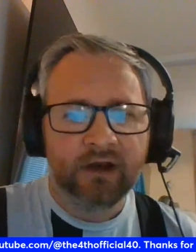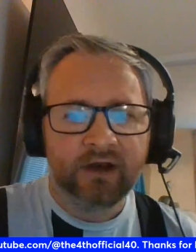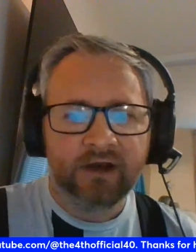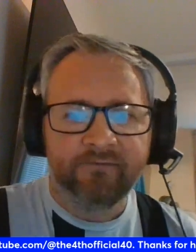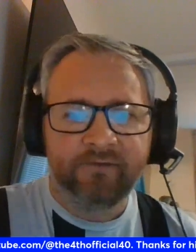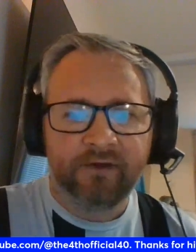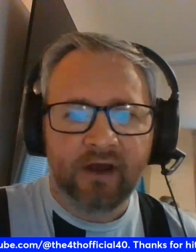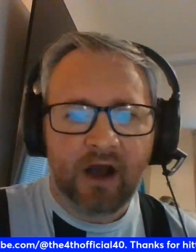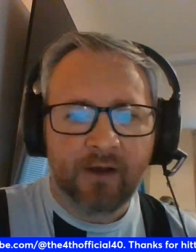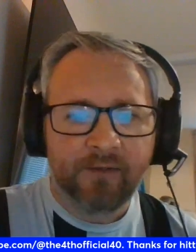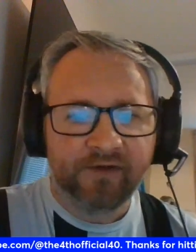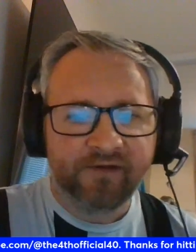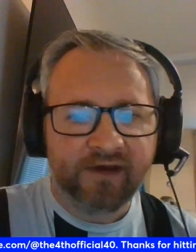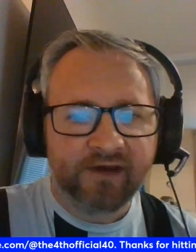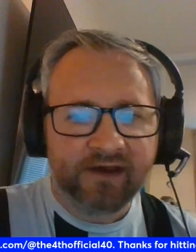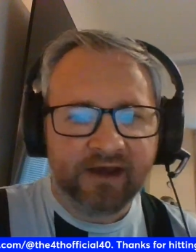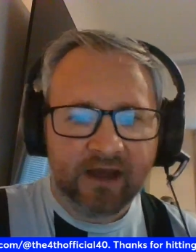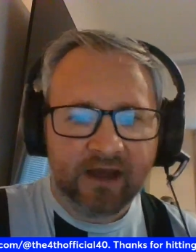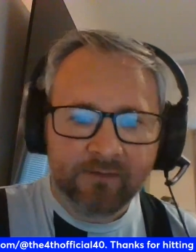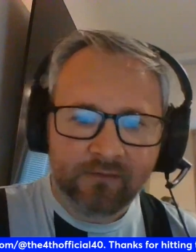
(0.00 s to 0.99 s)
The Aberdeen
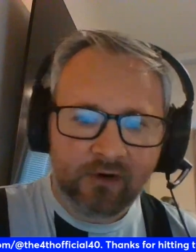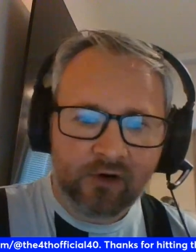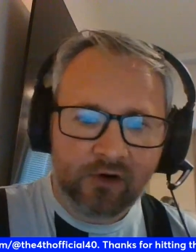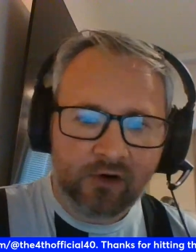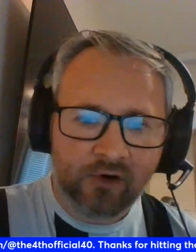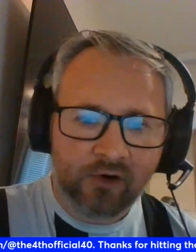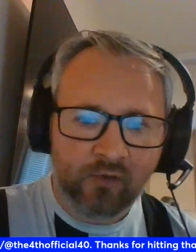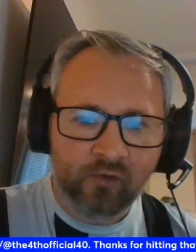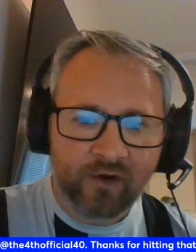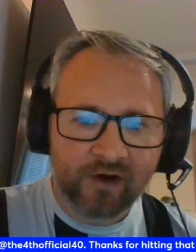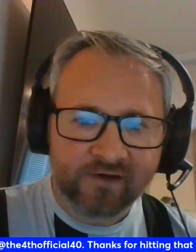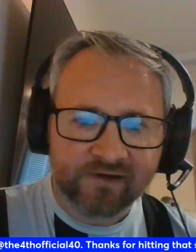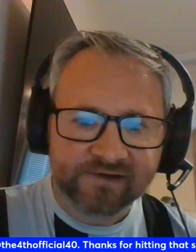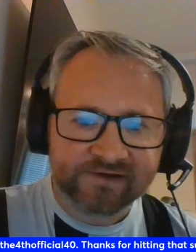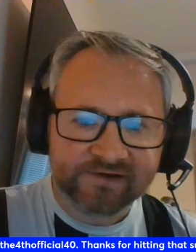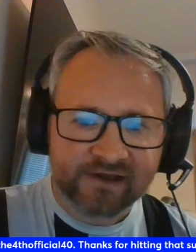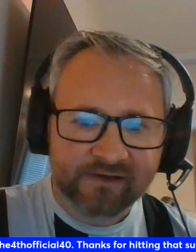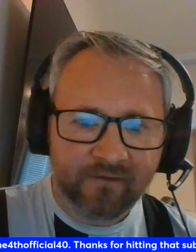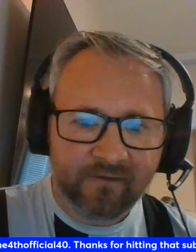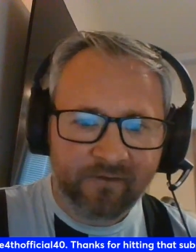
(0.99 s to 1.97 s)
game on
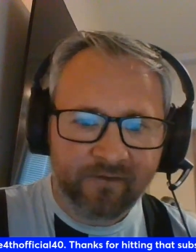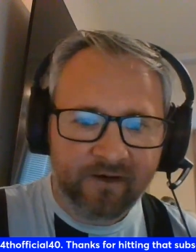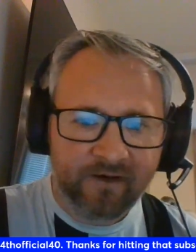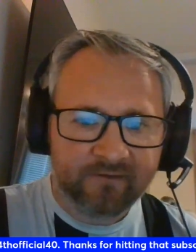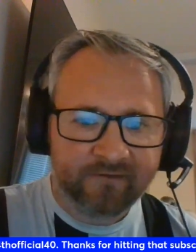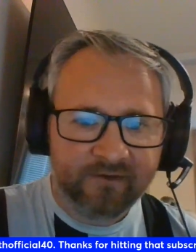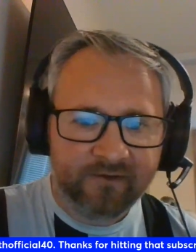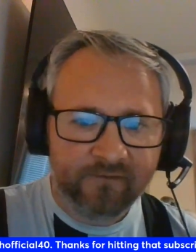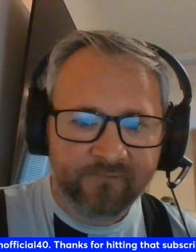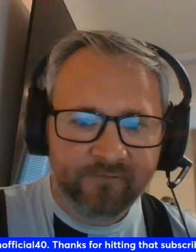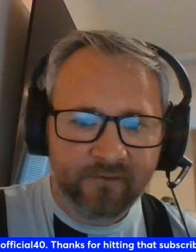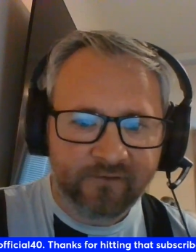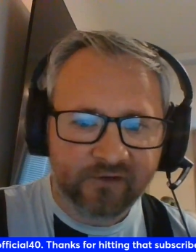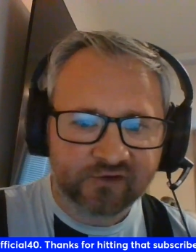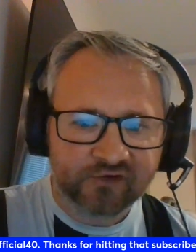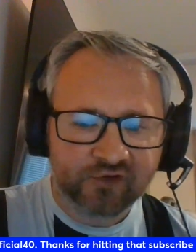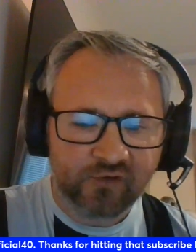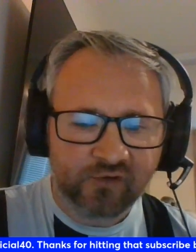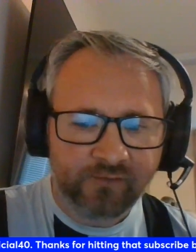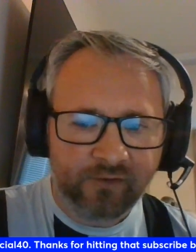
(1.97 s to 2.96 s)
Wednesday, the 30th of
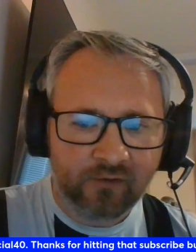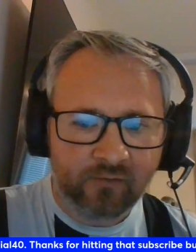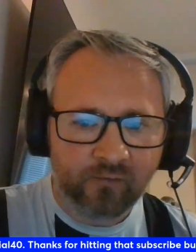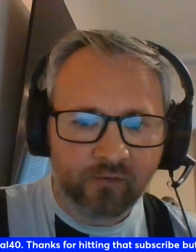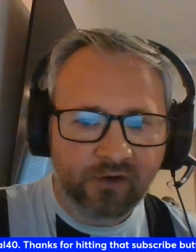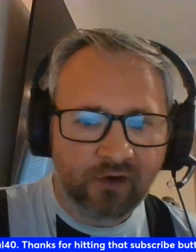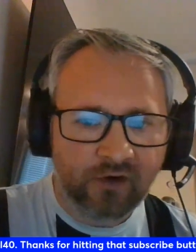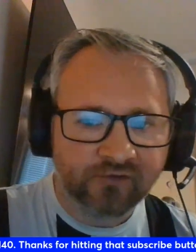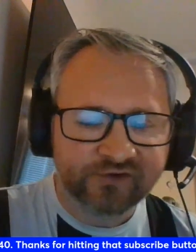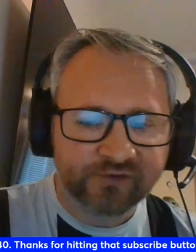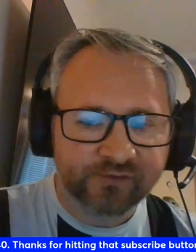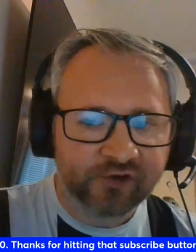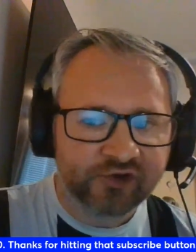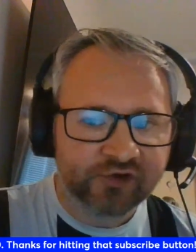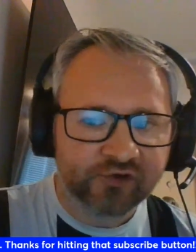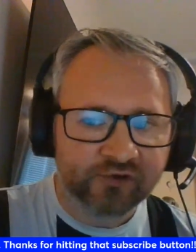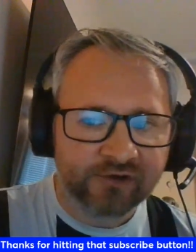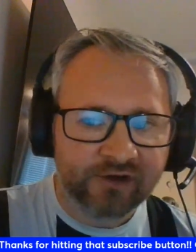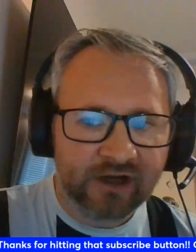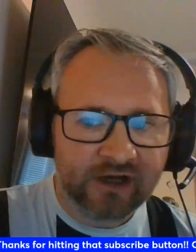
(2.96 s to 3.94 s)
October, will also be shown
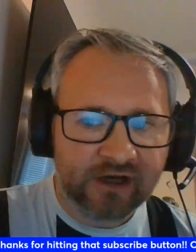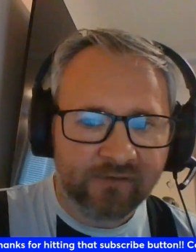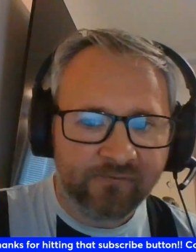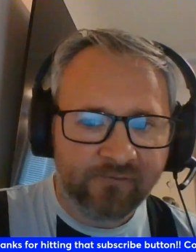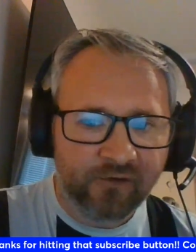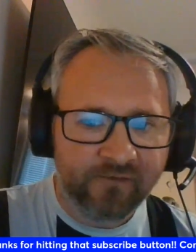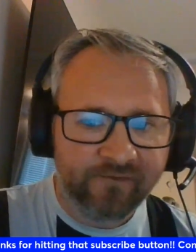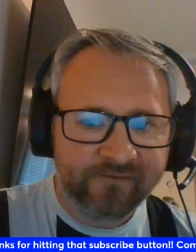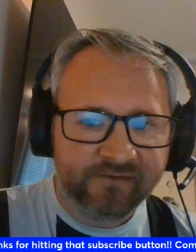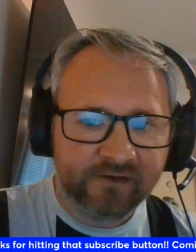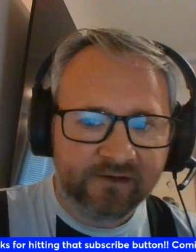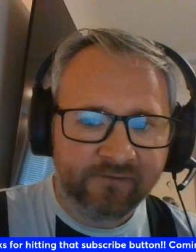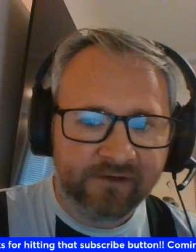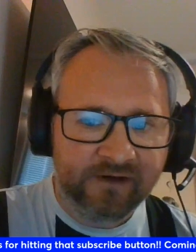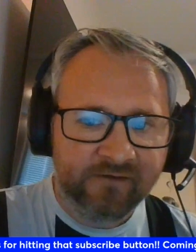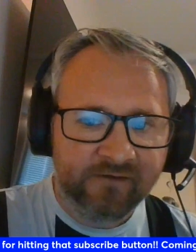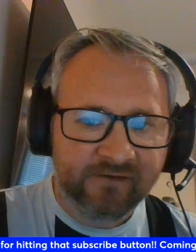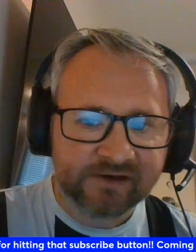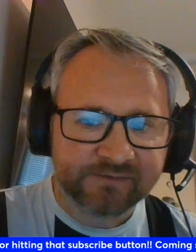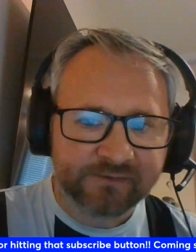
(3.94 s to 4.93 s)
live on TV.
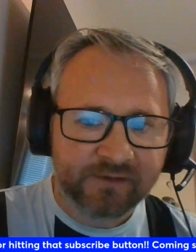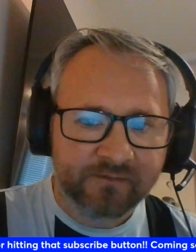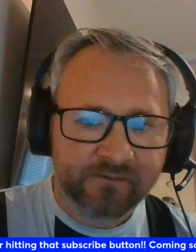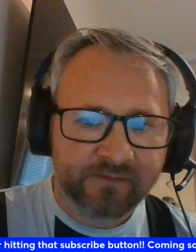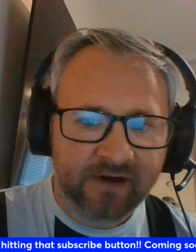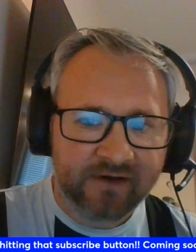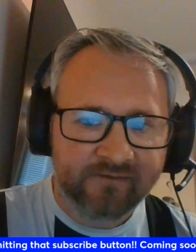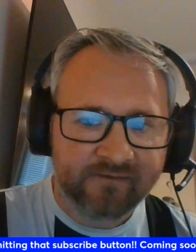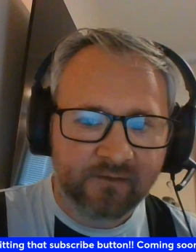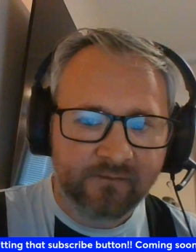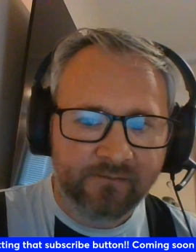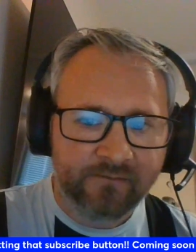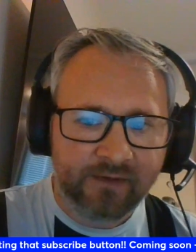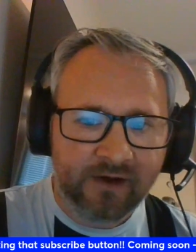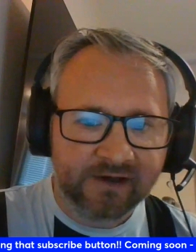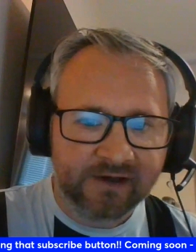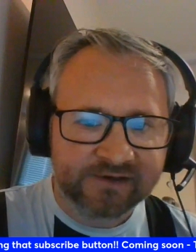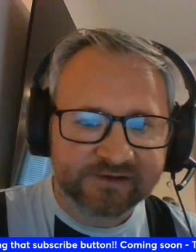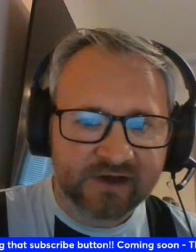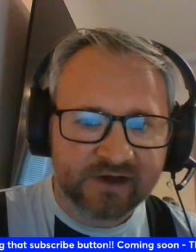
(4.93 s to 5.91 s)
That's been picked up by
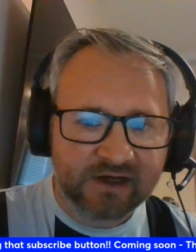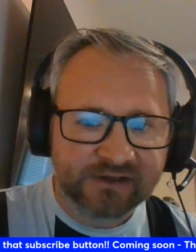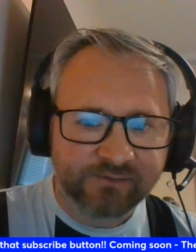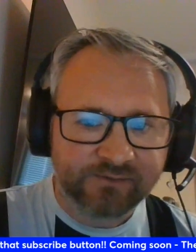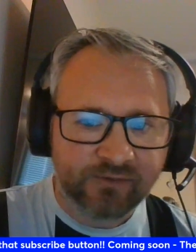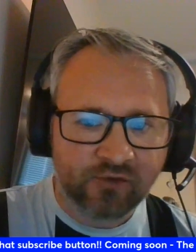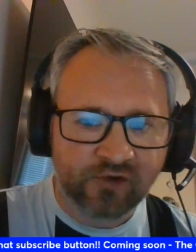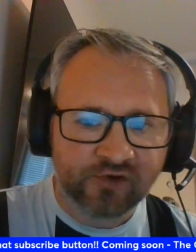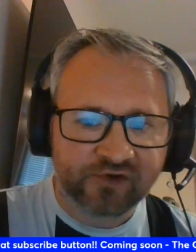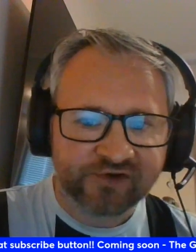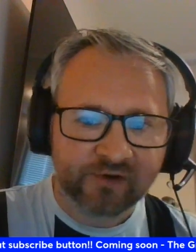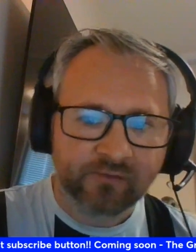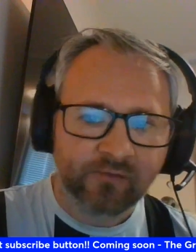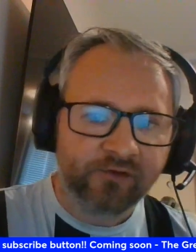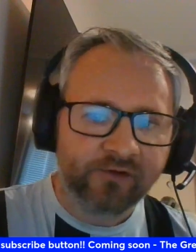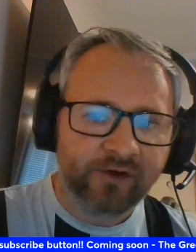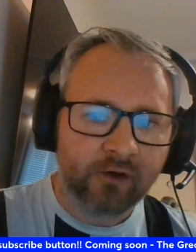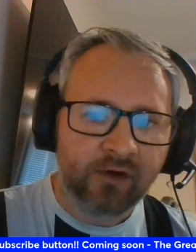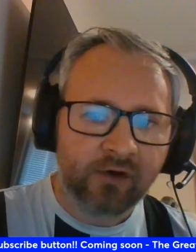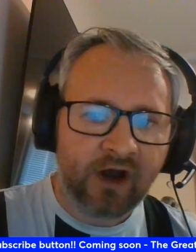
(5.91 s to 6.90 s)
Sky Sports and will
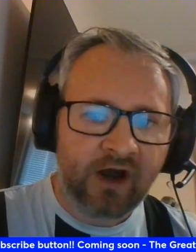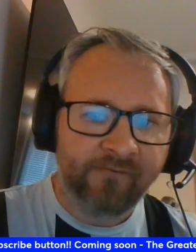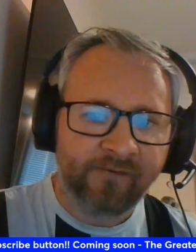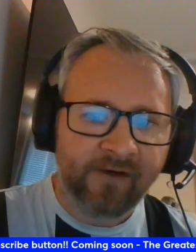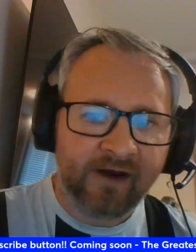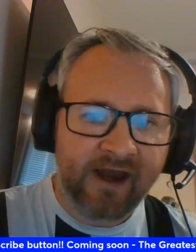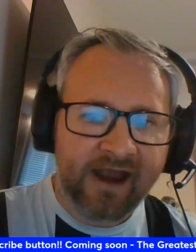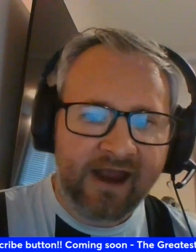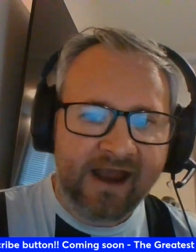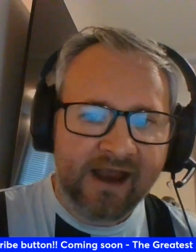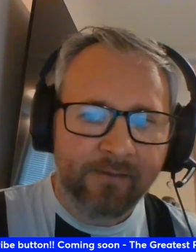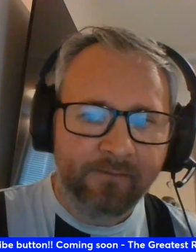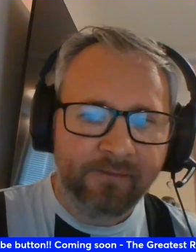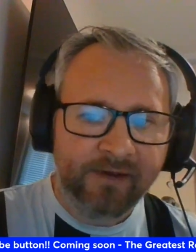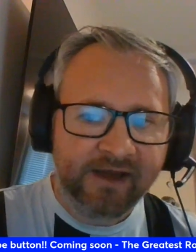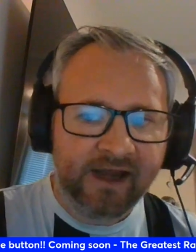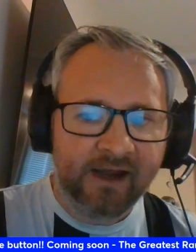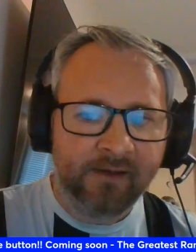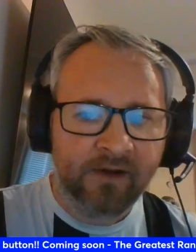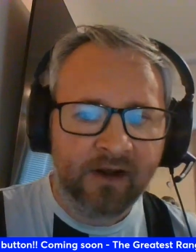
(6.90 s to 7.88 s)
now have an 8
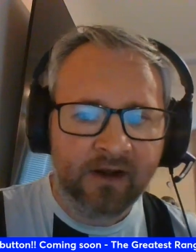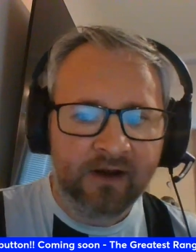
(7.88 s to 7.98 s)
p.m.